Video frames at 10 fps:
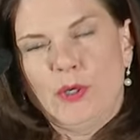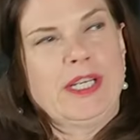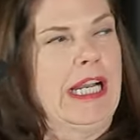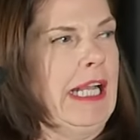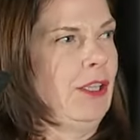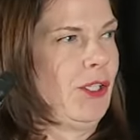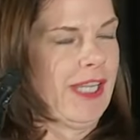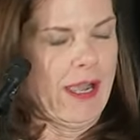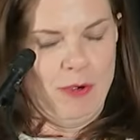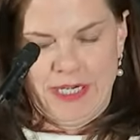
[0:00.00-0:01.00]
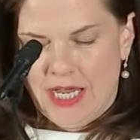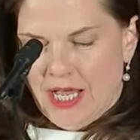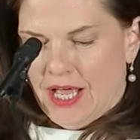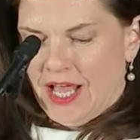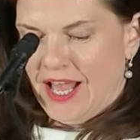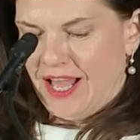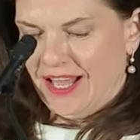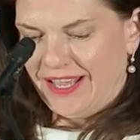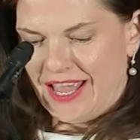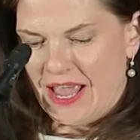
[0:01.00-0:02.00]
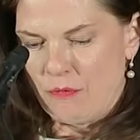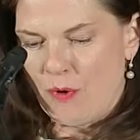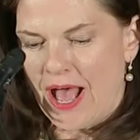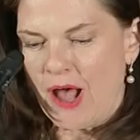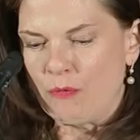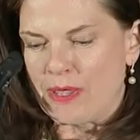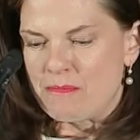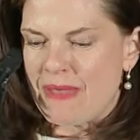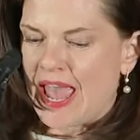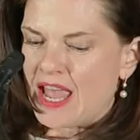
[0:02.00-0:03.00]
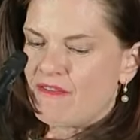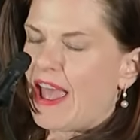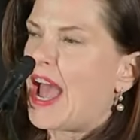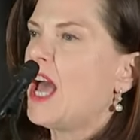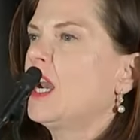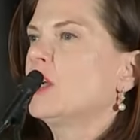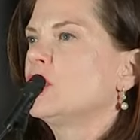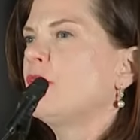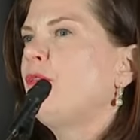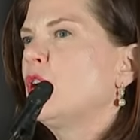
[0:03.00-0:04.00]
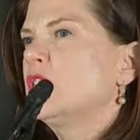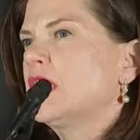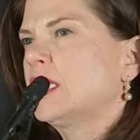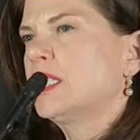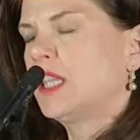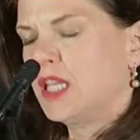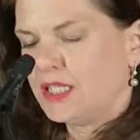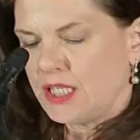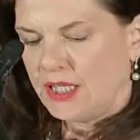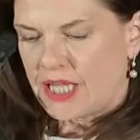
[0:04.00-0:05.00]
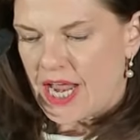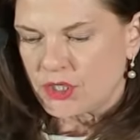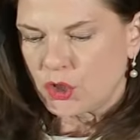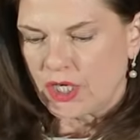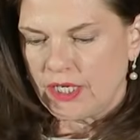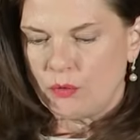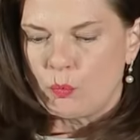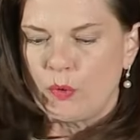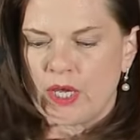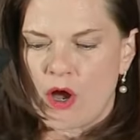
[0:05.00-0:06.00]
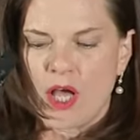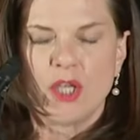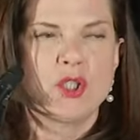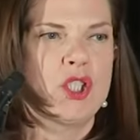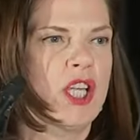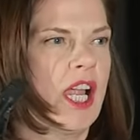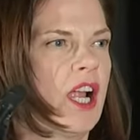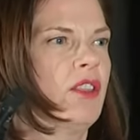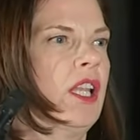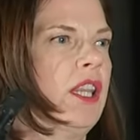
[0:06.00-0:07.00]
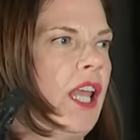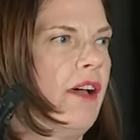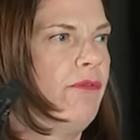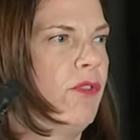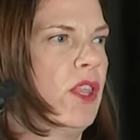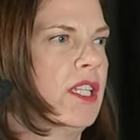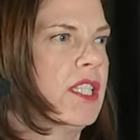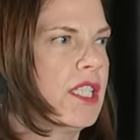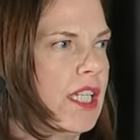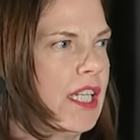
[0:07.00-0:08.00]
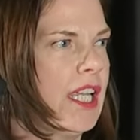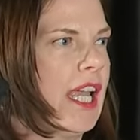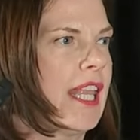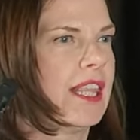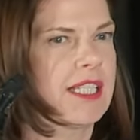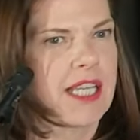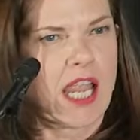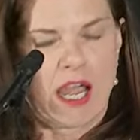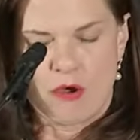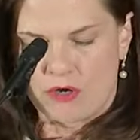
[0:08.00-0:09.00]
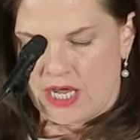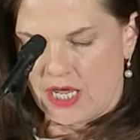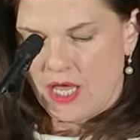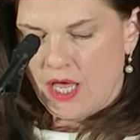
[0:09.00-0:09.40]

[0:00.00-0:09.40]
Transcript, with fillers: Boy, did I learn that one. Uh, and while we may have had our differences in this election, we all share the love for this city and this county.